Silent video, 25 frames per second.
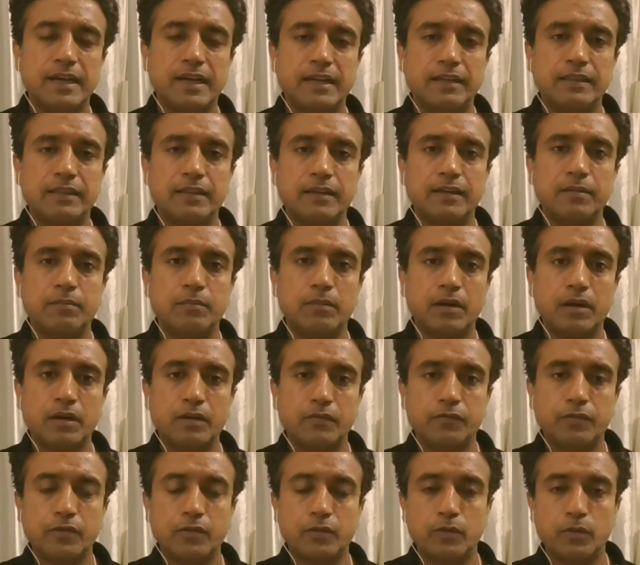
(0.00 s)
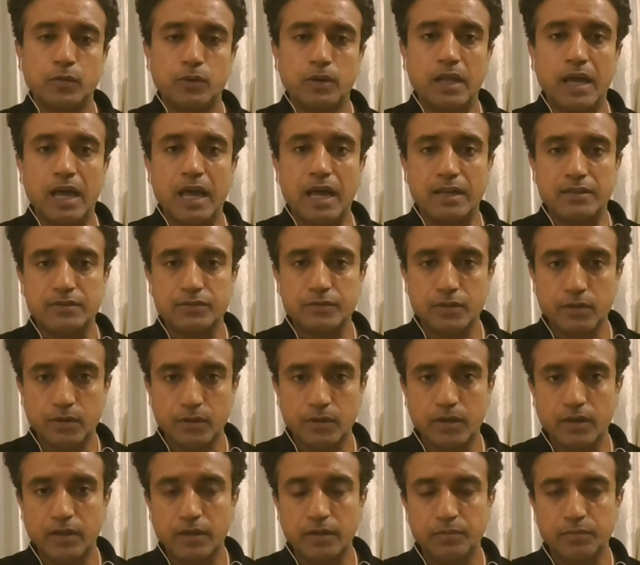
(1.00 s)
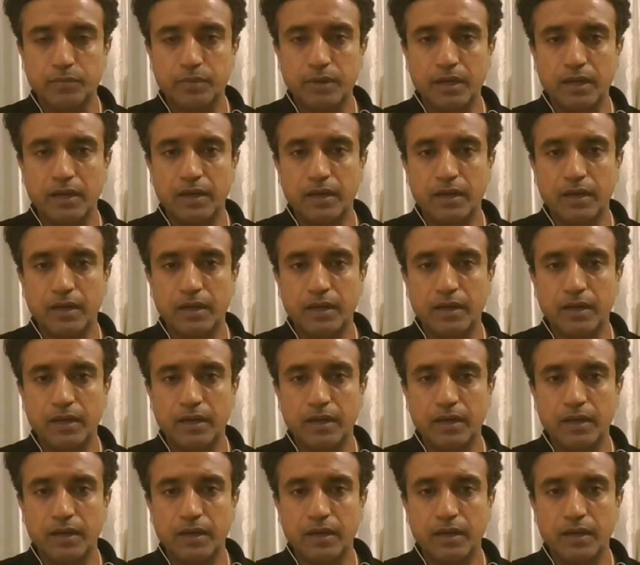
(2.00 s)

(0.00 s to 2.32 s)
that the demand for gold has gone up.